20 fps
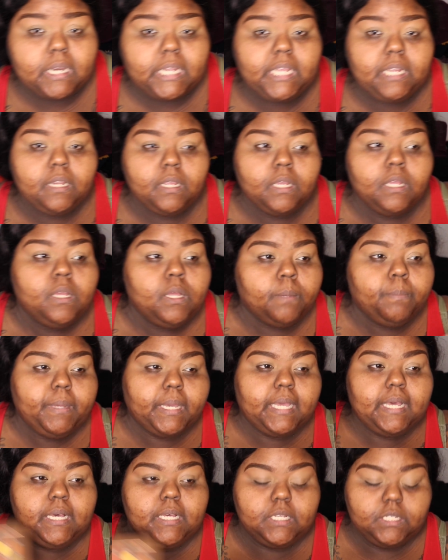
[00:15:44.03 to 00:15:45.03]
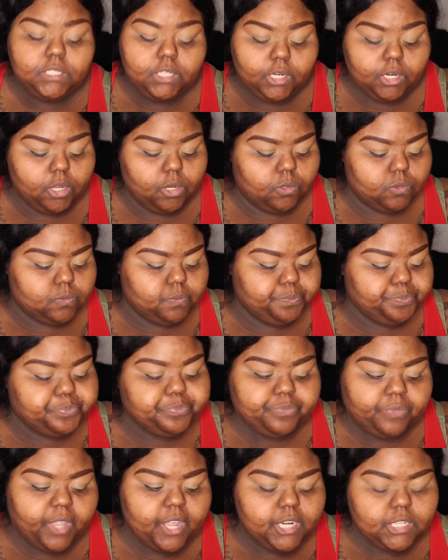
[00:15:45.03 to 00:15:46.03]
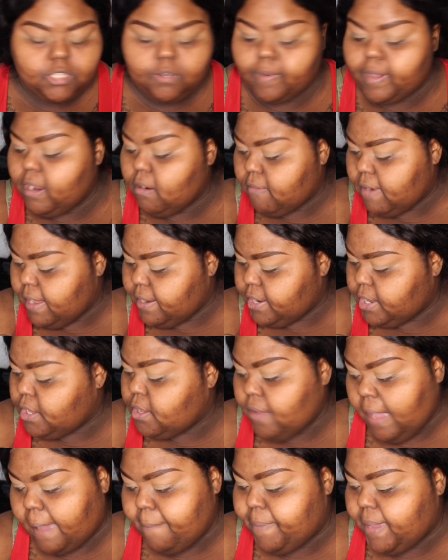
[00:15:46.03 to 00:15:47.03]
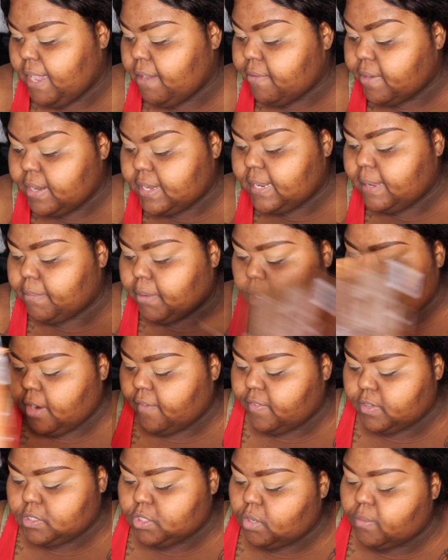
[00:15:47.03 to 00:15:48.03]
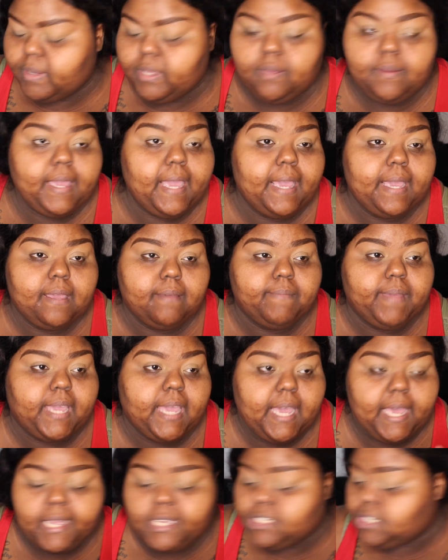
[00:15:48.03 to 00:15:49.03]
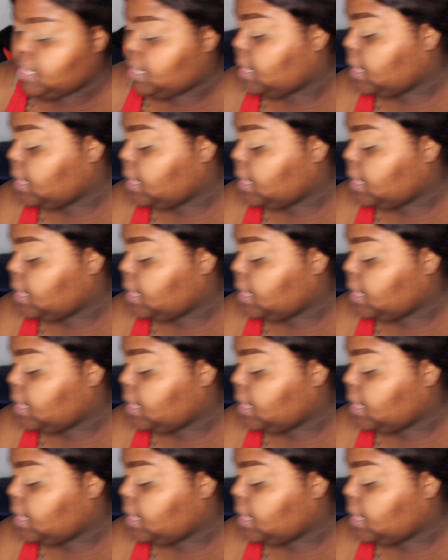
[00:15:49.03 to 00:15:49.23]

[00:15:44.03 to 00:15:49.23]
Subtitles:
it, because, you know, there's a way around it. I paid with a debit card. There's no way you can't give me cash.